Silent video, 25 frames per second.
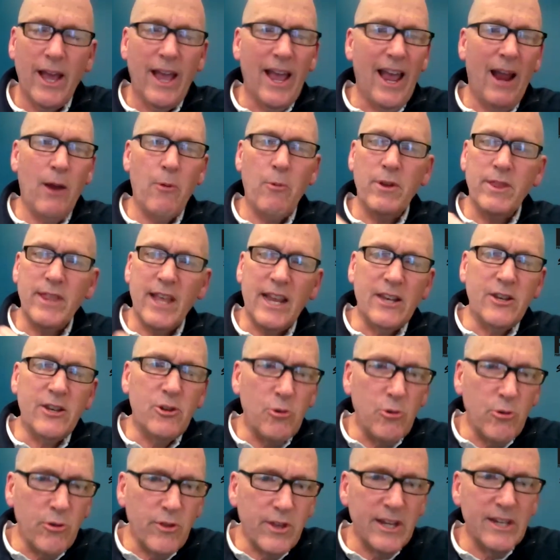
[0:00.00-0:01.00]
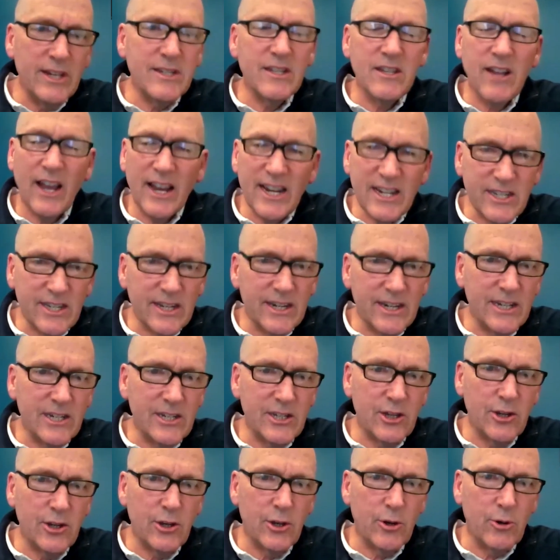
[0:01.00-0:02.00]
And when they do these niceties
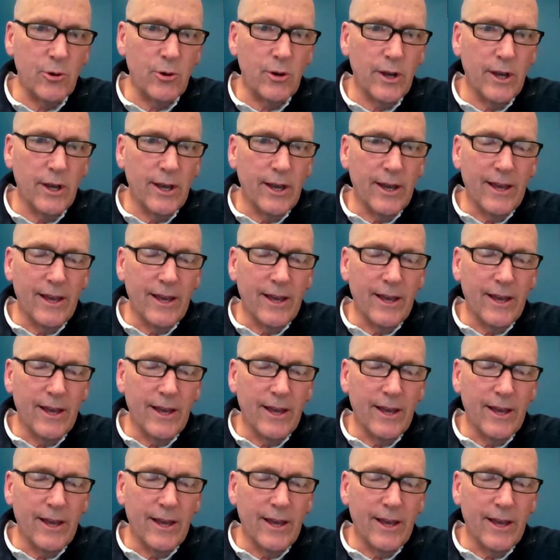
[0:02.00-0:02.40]
to you,